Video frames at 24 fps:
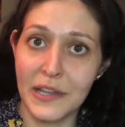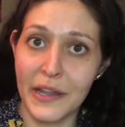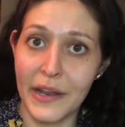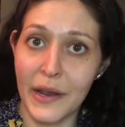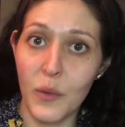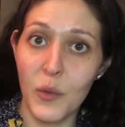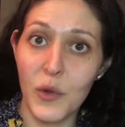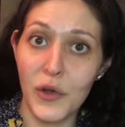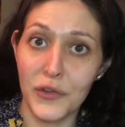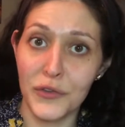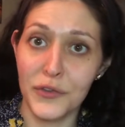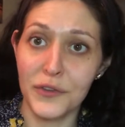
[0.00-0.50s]
that I
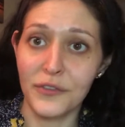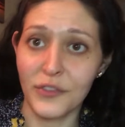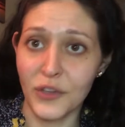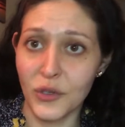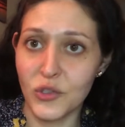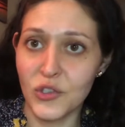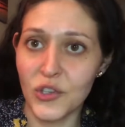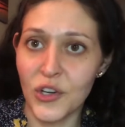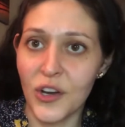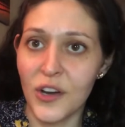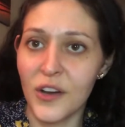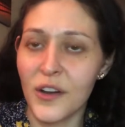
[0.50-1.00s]
will in the
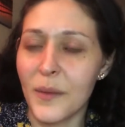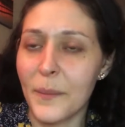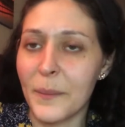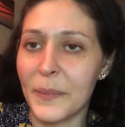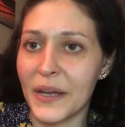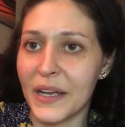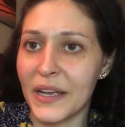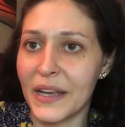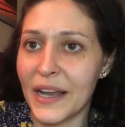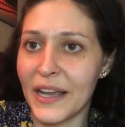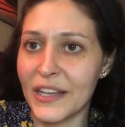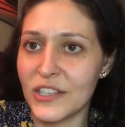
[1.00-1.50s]
future,
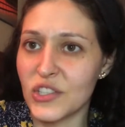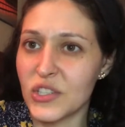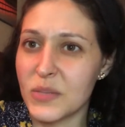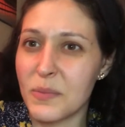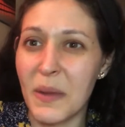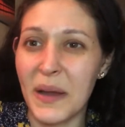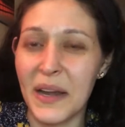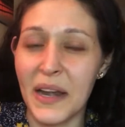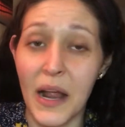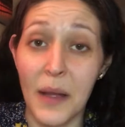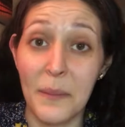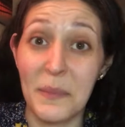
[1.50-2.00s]
but I just
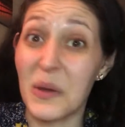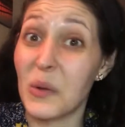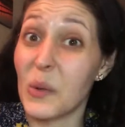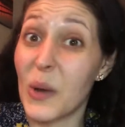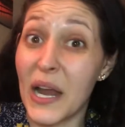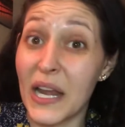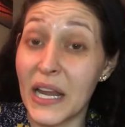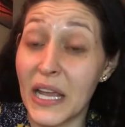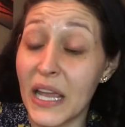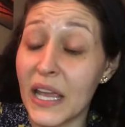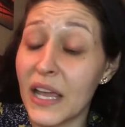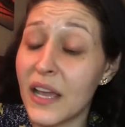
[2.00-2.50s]
might not be
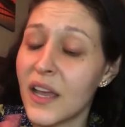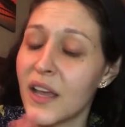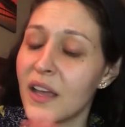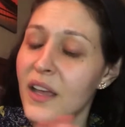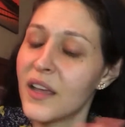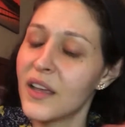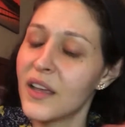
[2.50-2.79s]
ready.